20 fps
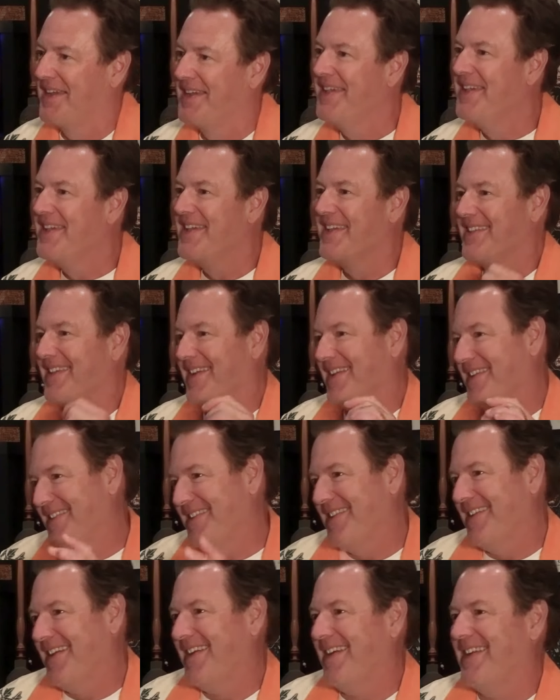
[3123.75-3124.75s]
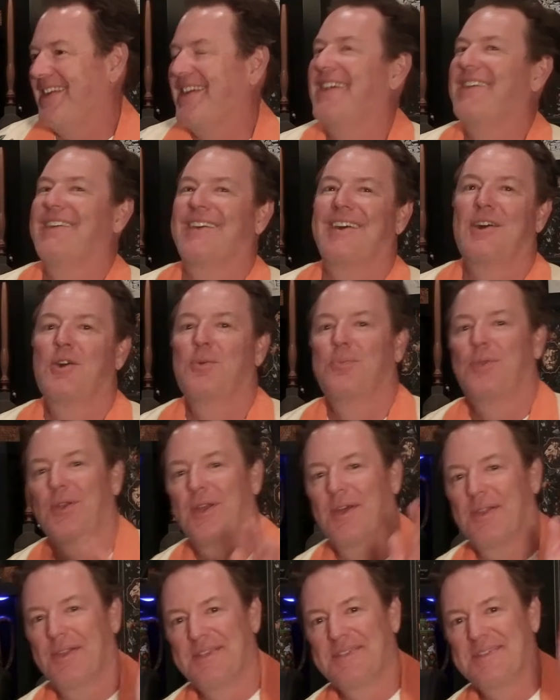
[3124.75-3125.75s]
and I, Eh, I, I hope
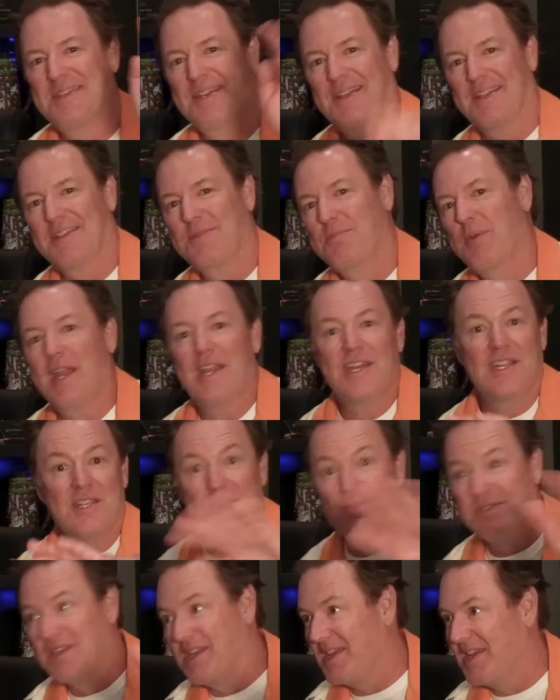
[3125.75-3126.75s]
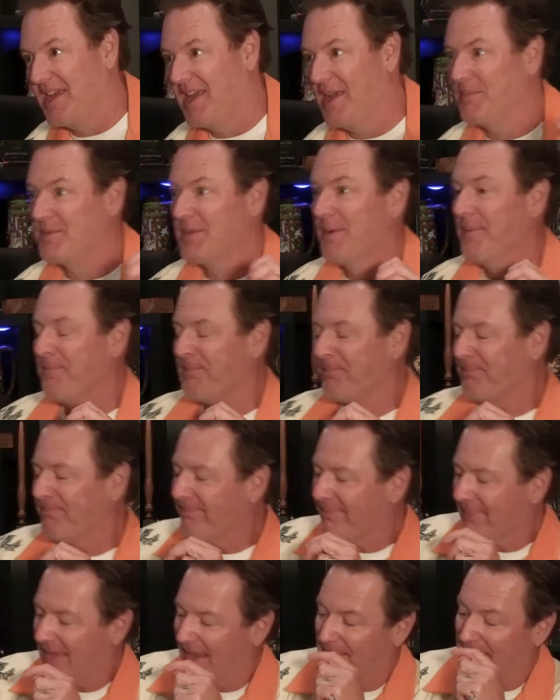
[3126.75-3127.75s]
they're not listening to this, but I didn't use any names.
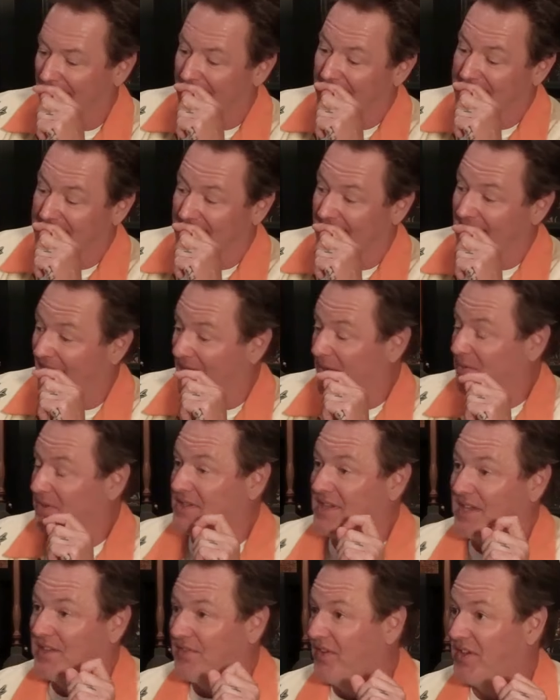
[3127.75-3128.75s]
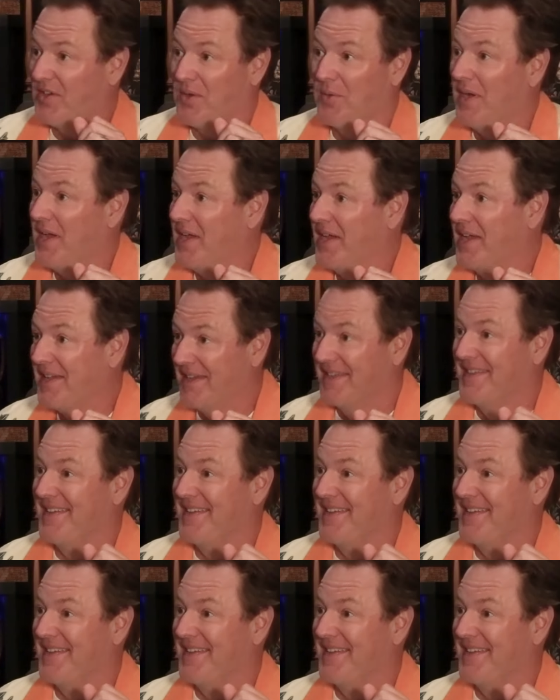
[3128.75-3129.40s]
But I said I would stay the fuck away.